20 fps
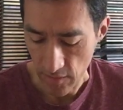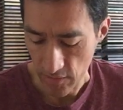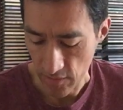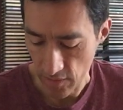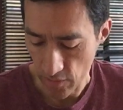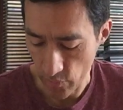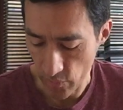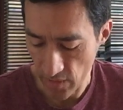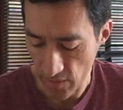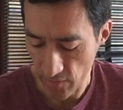
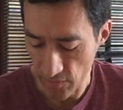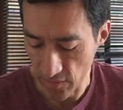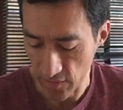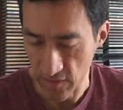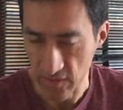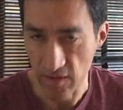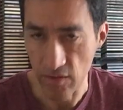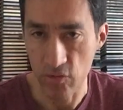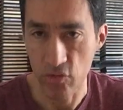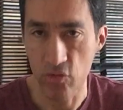Then we have the
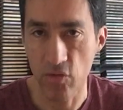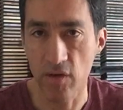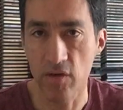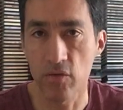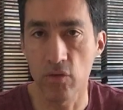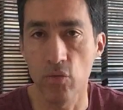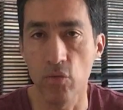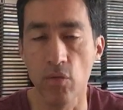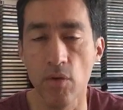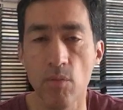
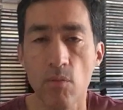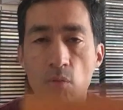soundtracks to the